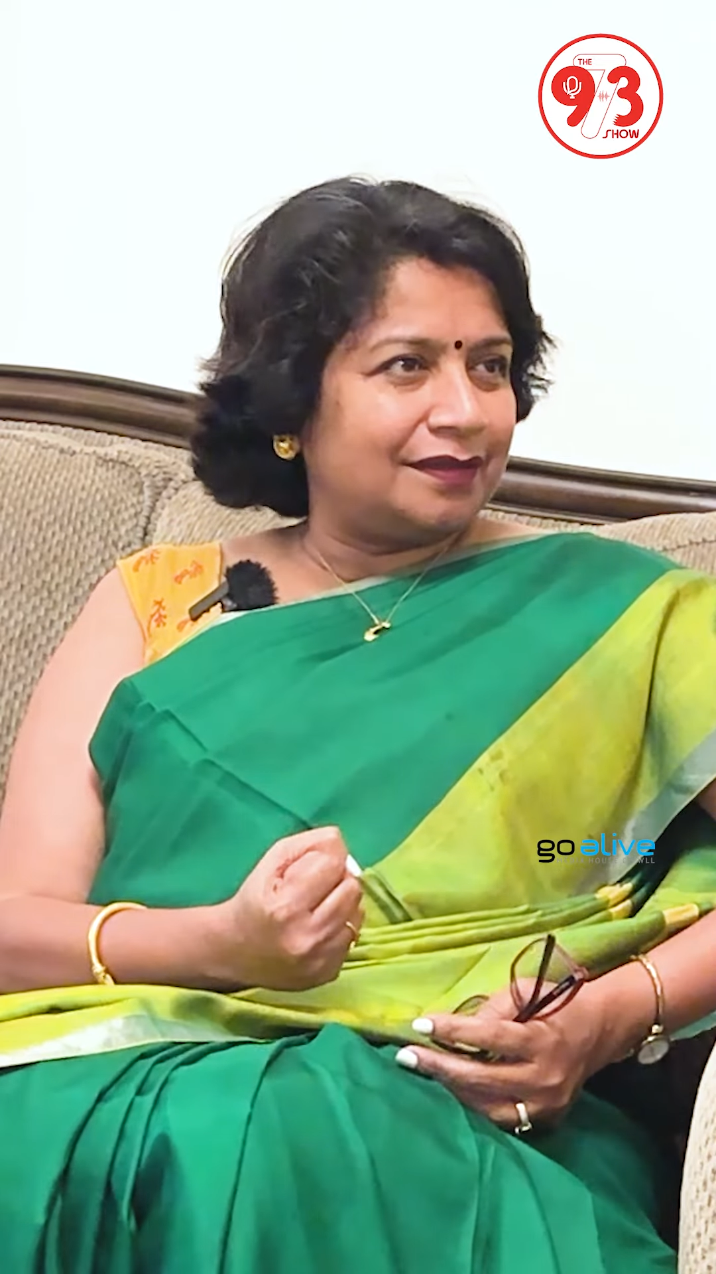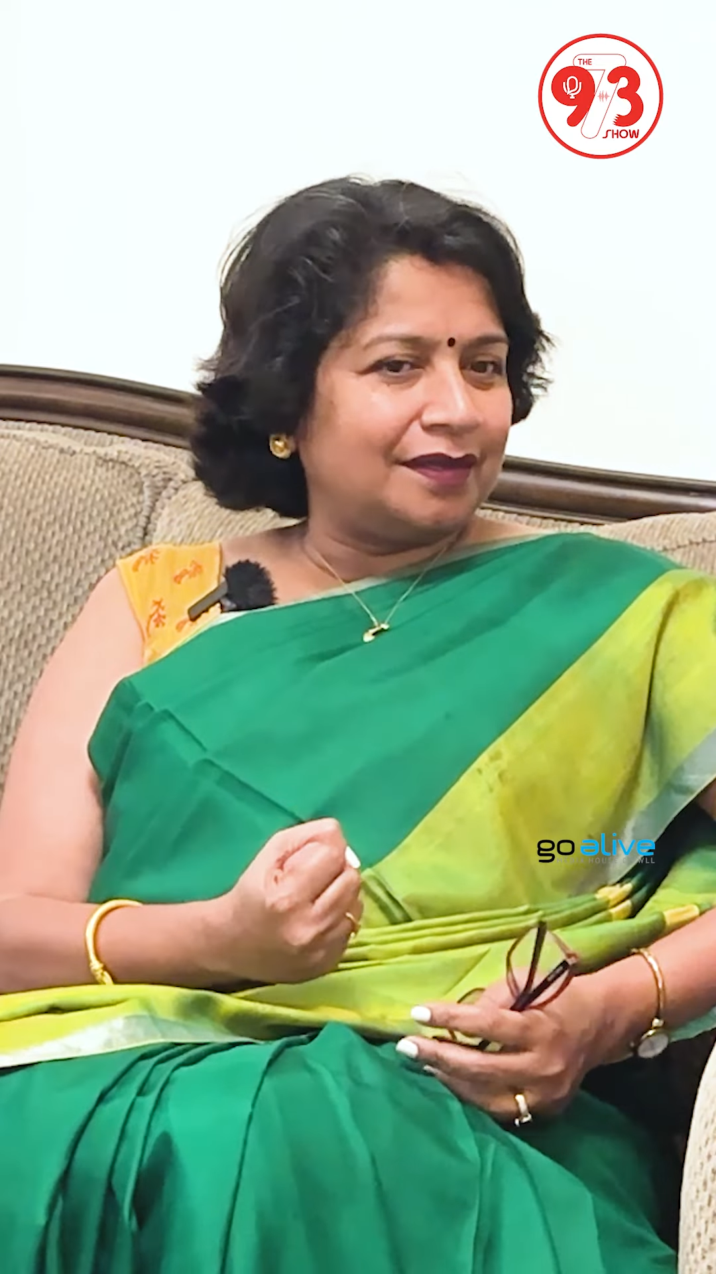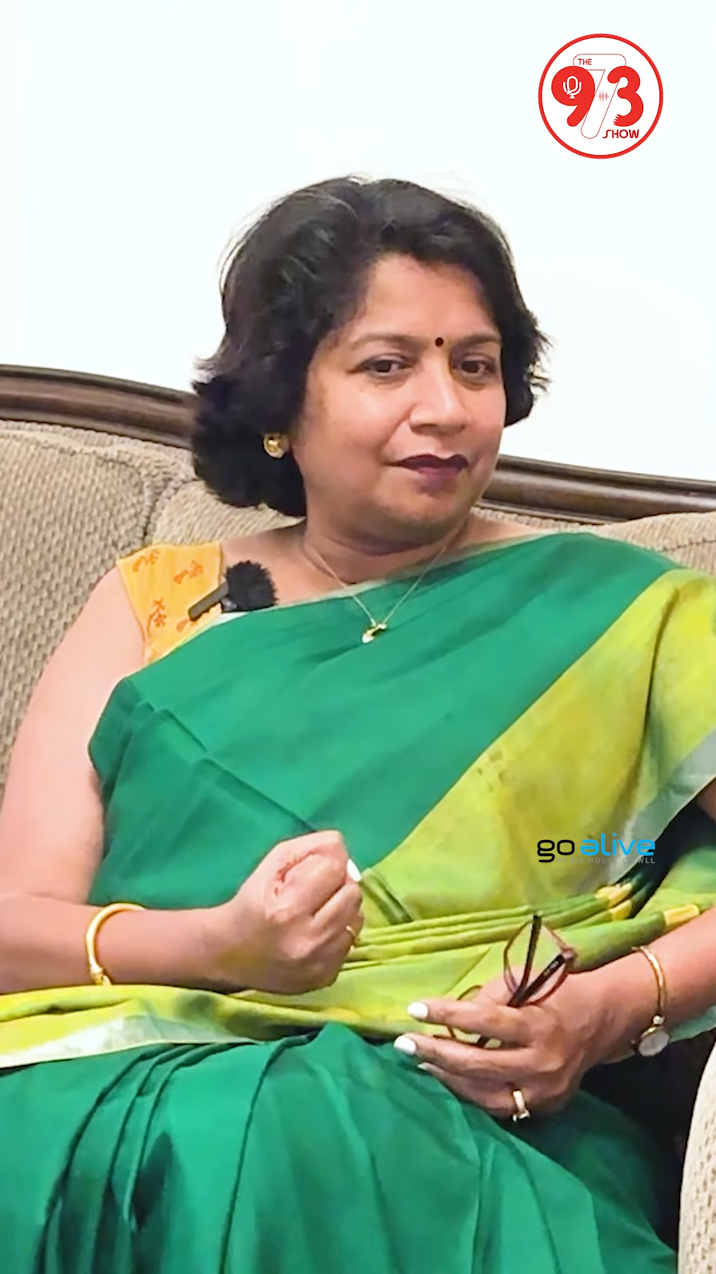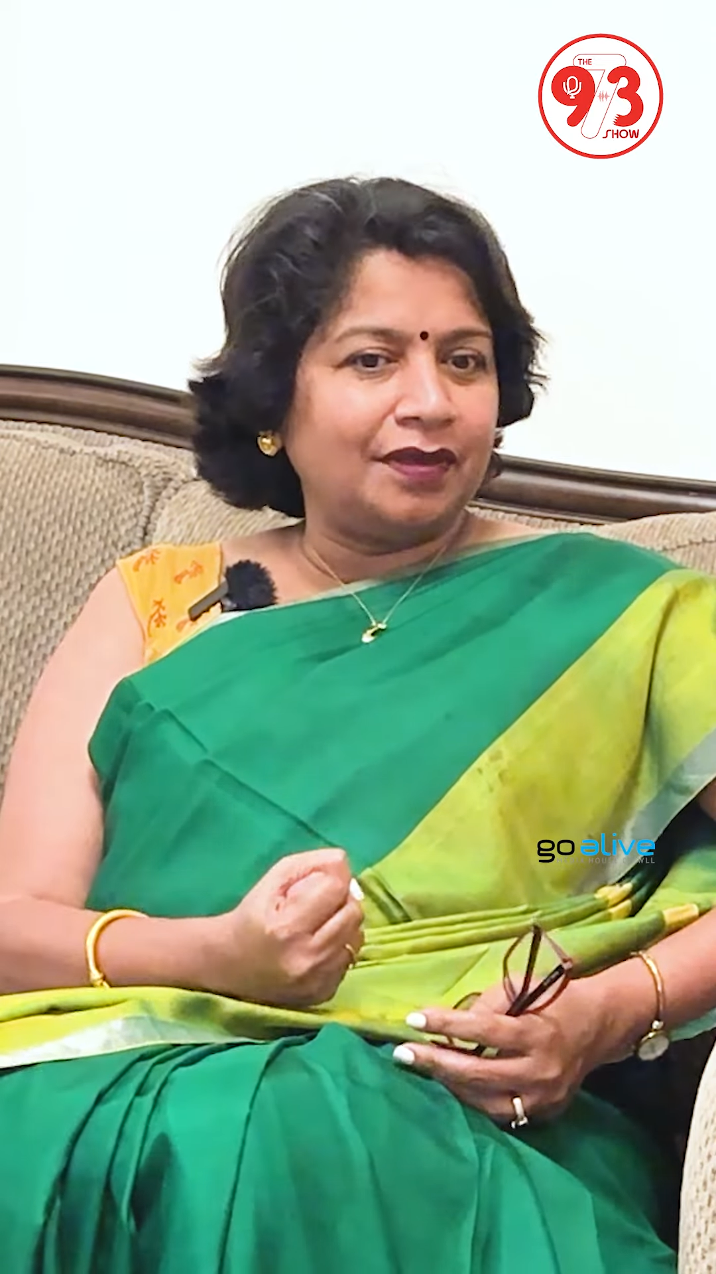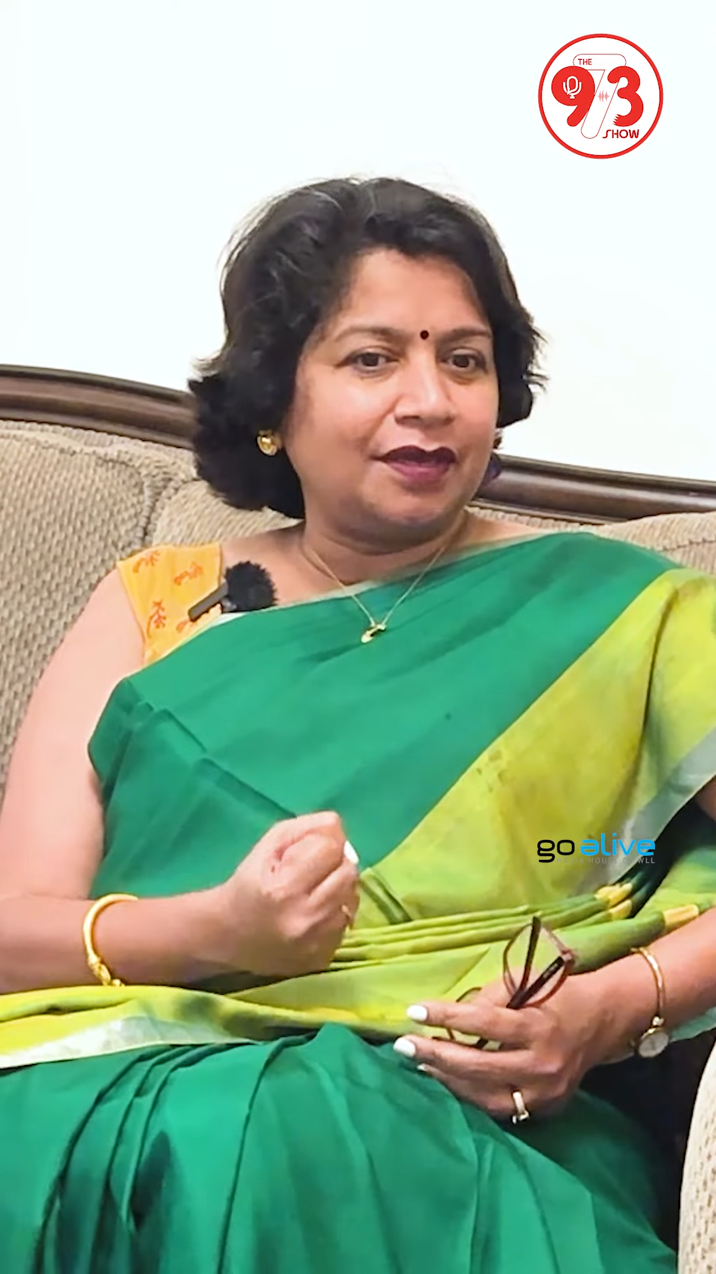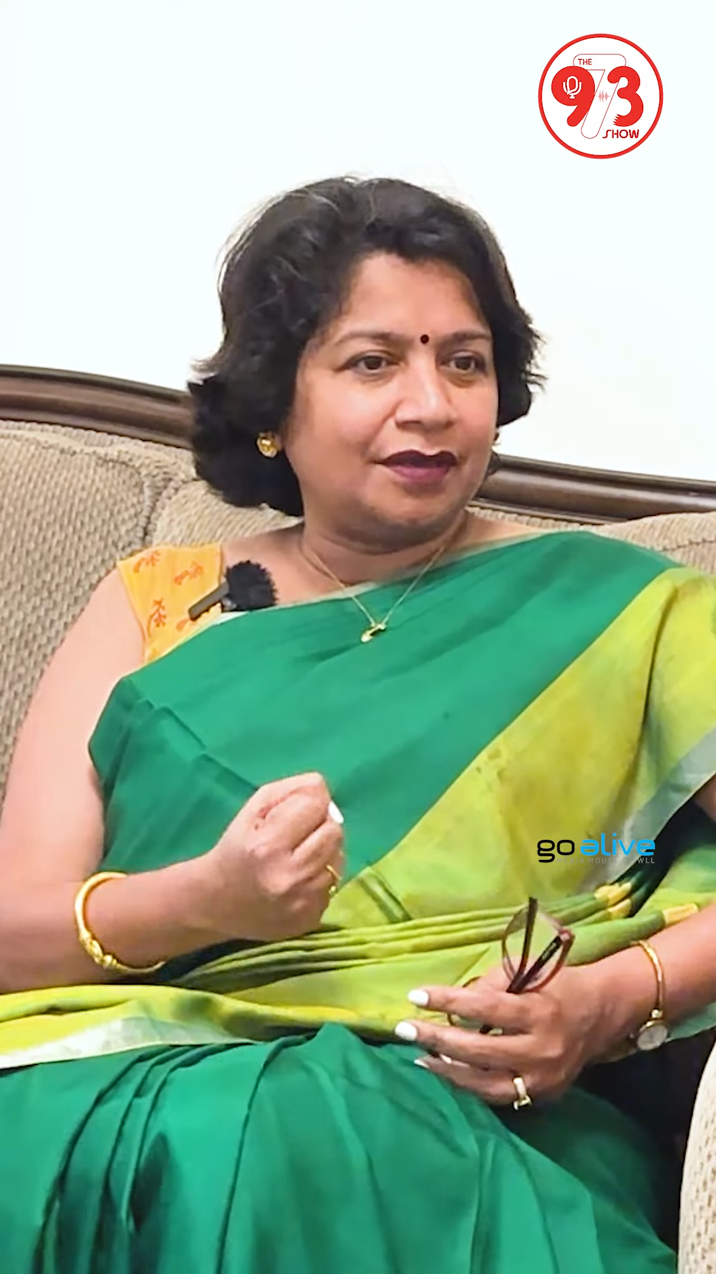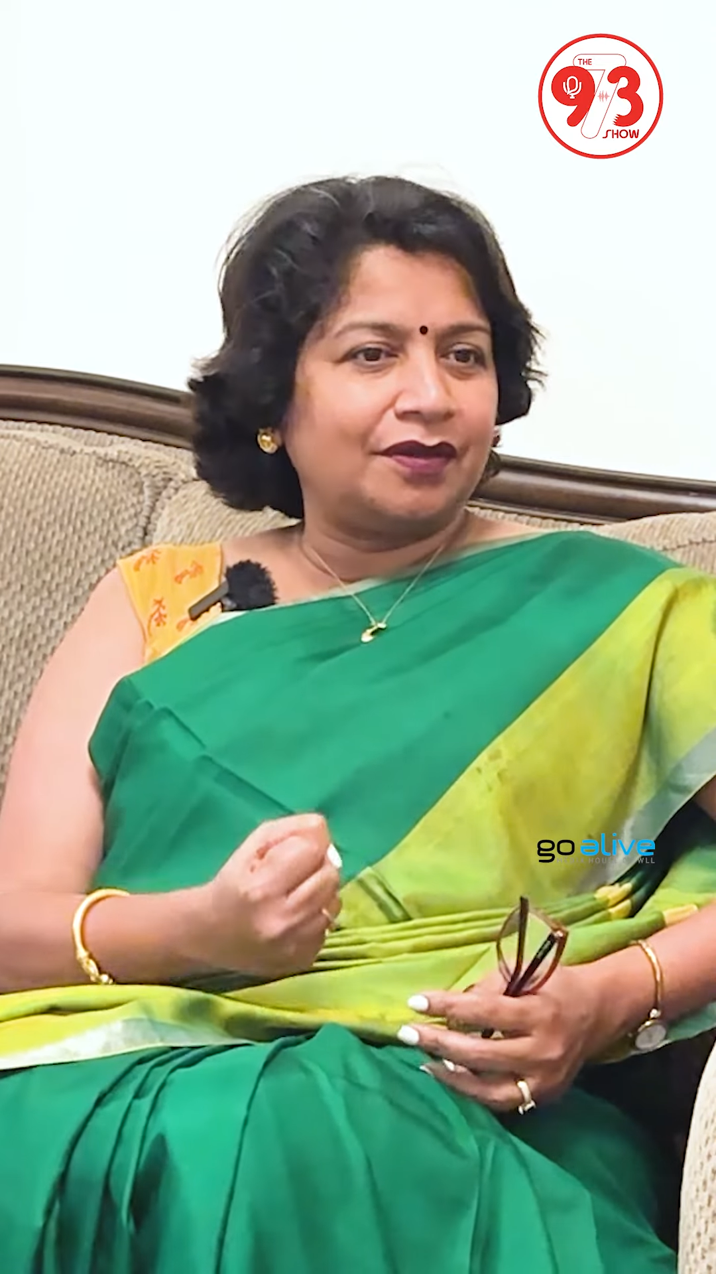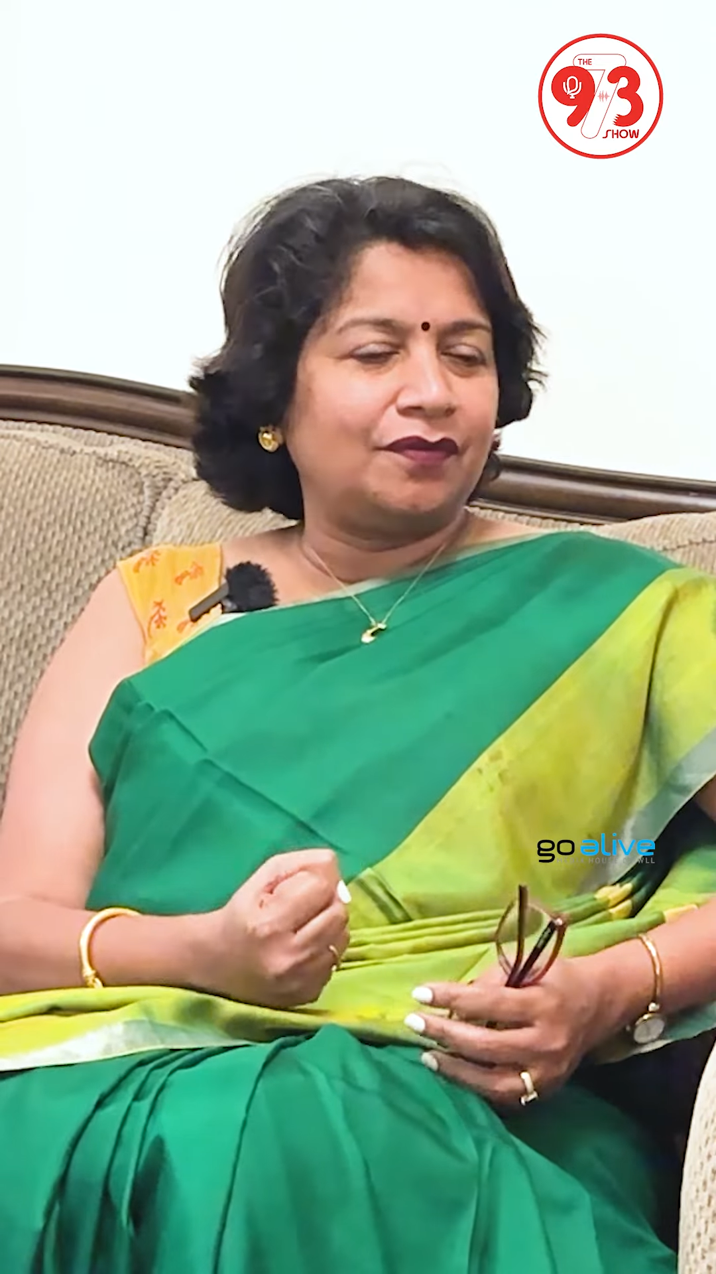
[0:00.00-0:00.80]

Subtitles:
They make